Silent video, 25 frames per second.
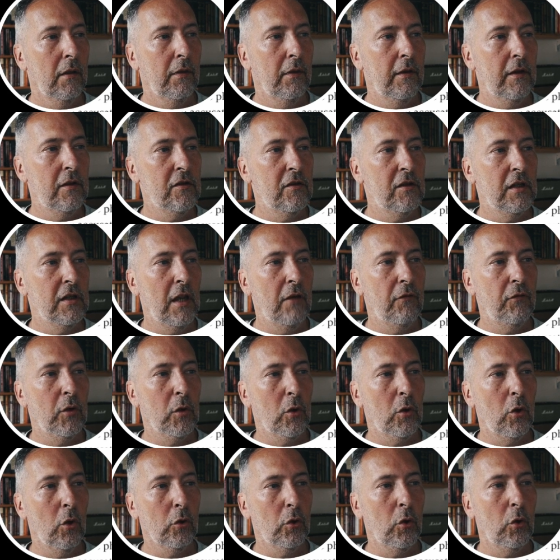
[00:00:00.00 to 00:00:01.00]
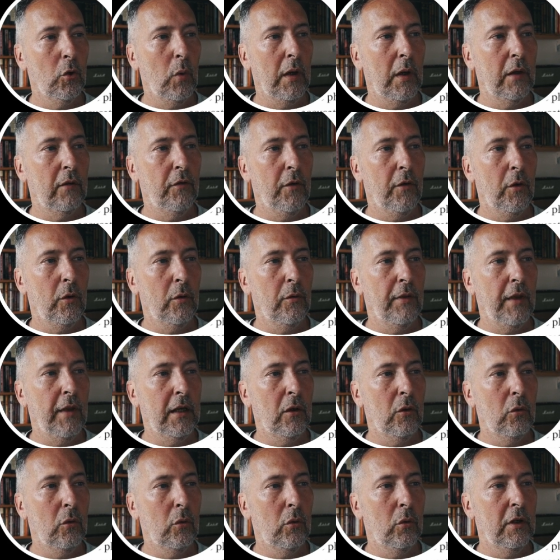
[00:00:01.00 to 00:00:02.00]
This nephew got Huawei phone,
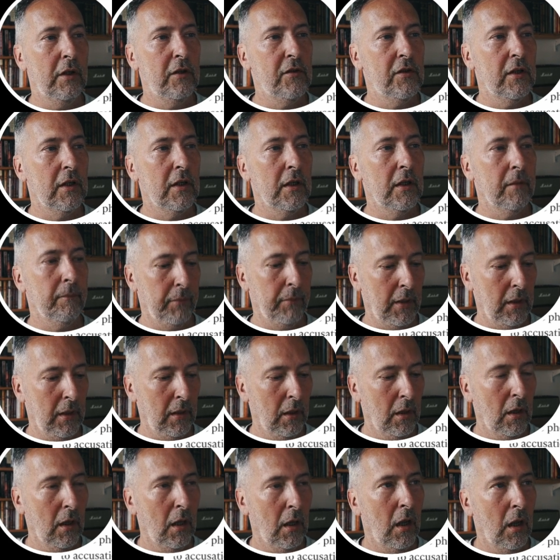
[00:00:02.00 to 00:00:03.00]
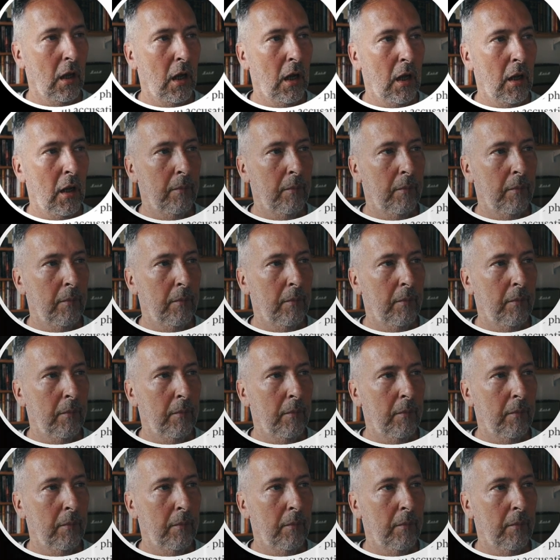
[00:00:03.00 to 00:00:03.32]
they all listening. Um,